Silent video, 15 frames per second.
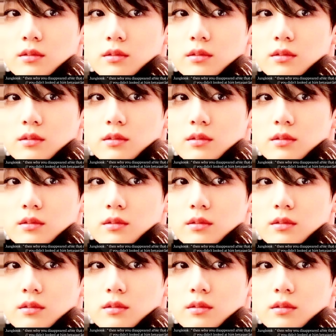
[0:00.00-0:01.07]

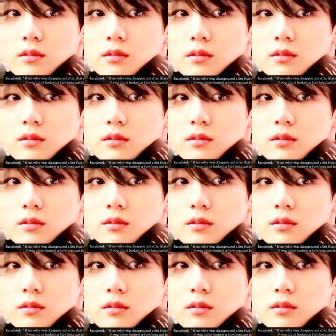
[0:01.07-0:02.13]

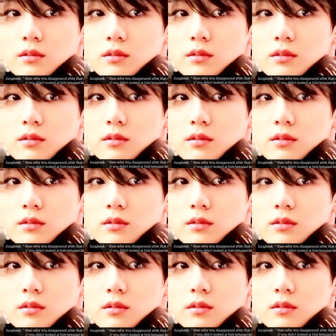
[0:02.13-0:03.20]

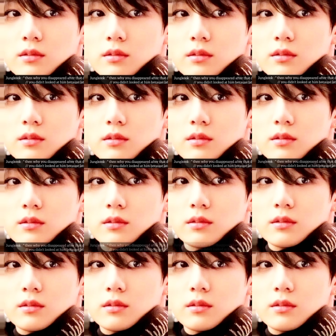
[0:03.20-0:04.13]
(no one is talking)